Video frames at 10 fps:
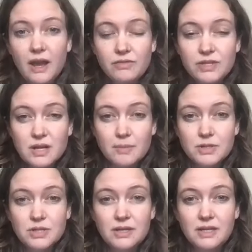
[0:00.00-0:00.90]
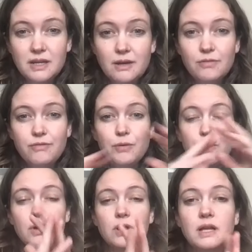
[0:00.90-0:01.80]
have this opportunity
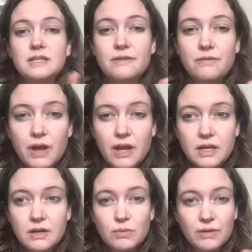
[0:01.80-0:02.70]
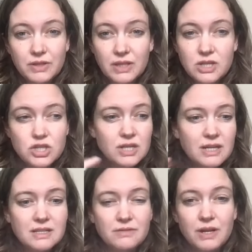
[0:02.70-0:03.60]
for divine
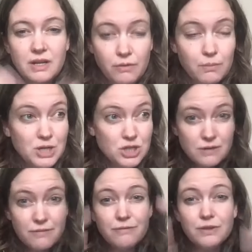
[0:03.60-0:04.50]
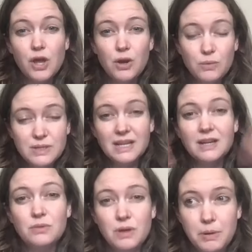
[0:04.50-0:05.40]
revelation and divine information to flow
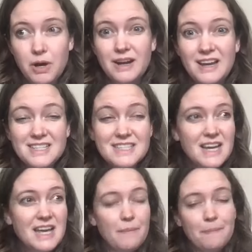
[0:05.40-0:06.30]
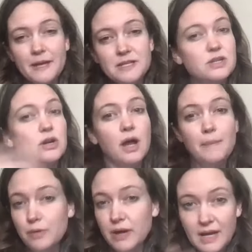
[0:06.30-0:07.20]
down upon us and start
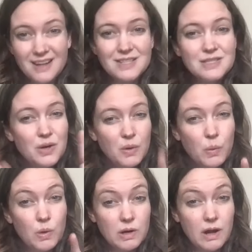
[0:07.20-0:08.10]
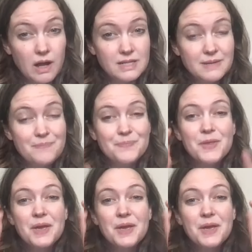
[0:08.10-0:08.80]
upgrading us or not.